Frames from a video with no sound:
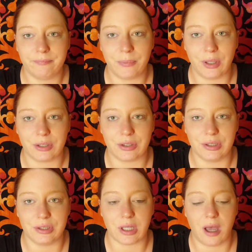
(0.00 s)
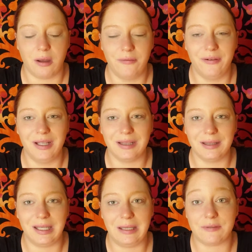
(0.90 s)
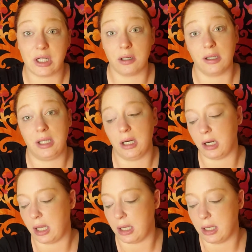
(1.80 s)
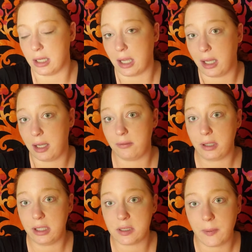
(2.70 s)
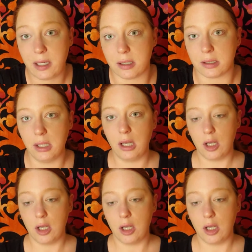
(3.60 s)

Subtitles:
pictures of leaves earlier and I got really inspired.